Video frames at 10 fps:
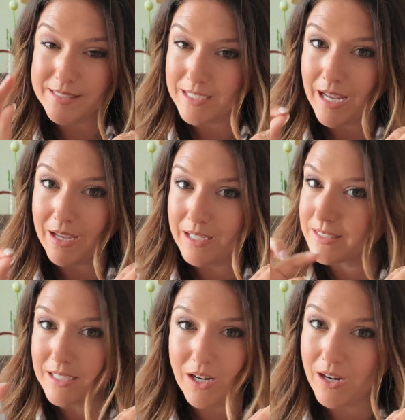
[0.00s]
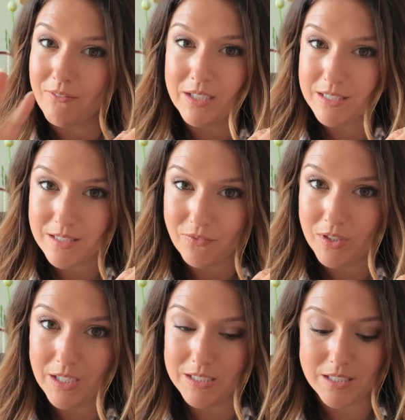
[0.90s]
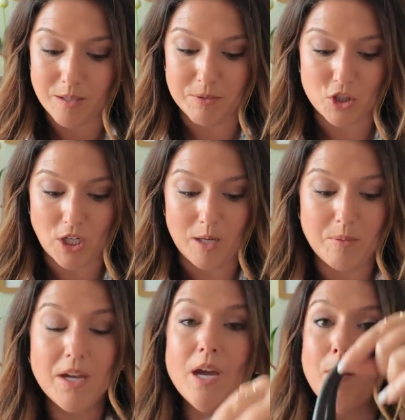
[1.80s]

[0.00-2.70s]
It did not have any stuffing in it to keep its shape,